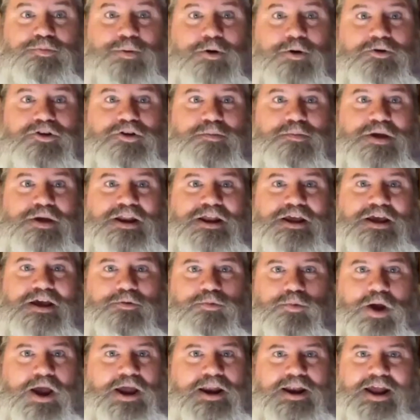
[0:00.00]
to the media
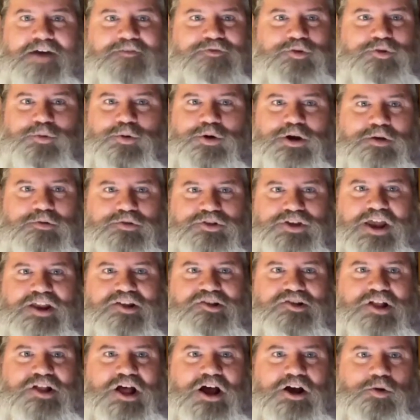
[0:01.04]
right afterward. Yeah. He was at
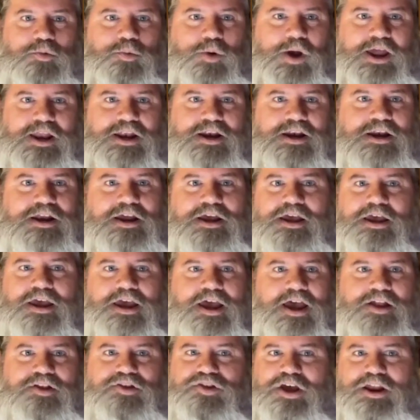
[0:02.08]
his locker waiting
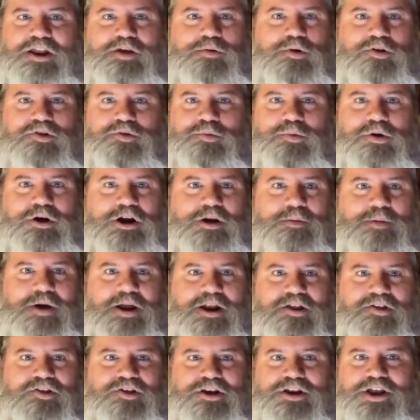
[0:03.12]
and said he wasn't worried about it.
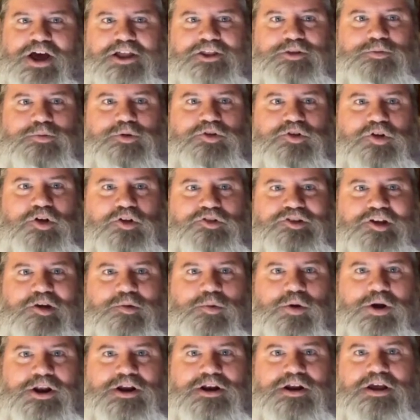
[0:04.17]
He said, not the results I
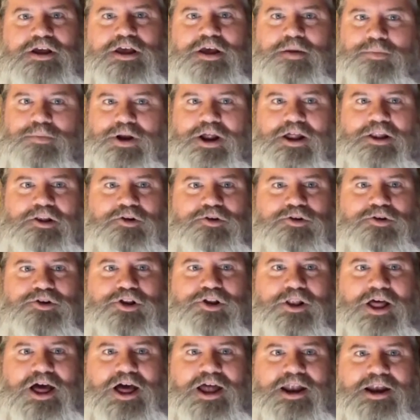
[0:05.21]
wanted, but I learned a
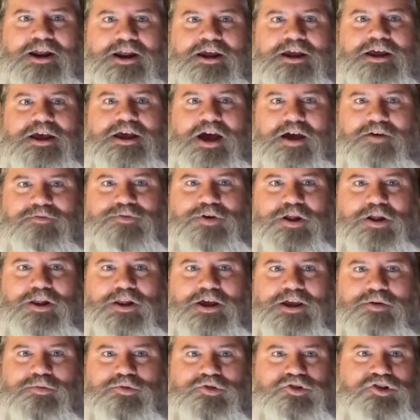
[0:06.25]
lot. I felt
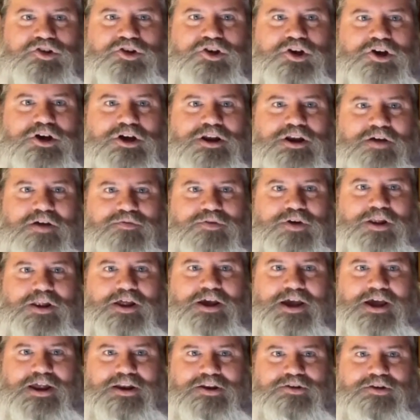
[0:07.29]
like it was good. I felt
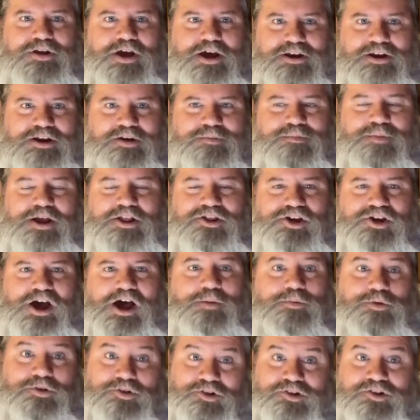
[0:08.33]
like I did my
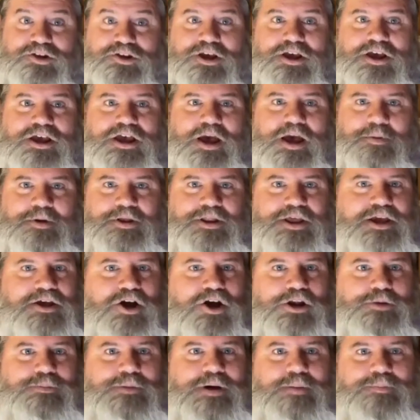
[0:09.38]
job, which is, I mean, they
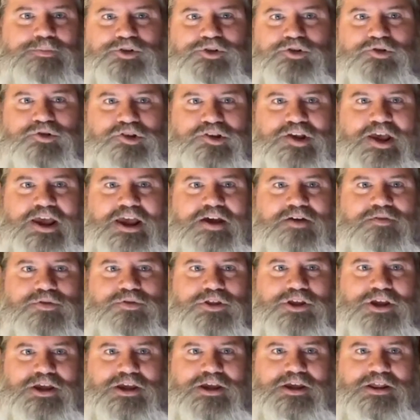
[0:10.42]
called him up to save
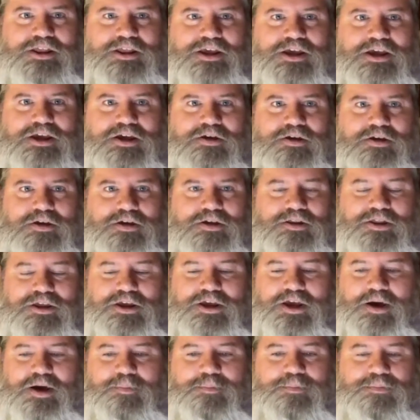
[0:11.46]
the
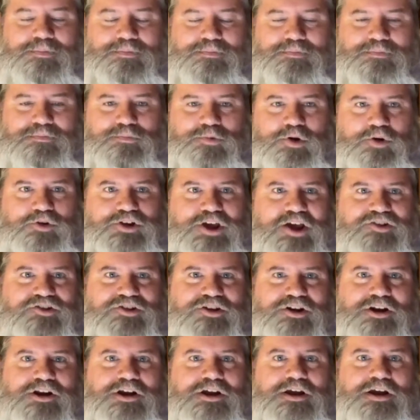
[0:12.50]

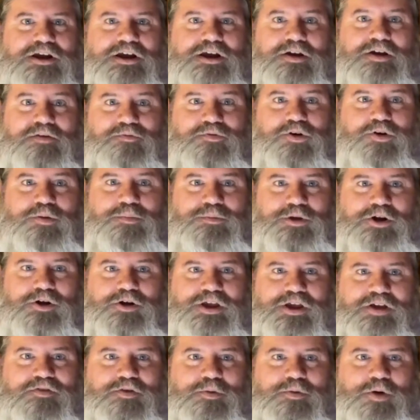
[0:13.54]
rotation from,
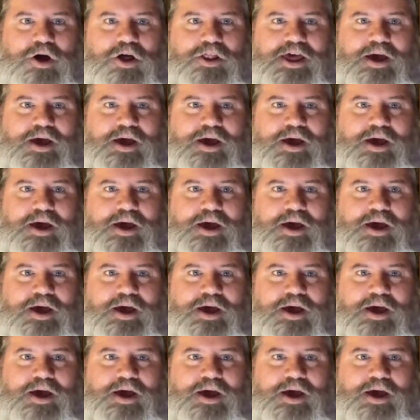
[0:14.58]
give him all that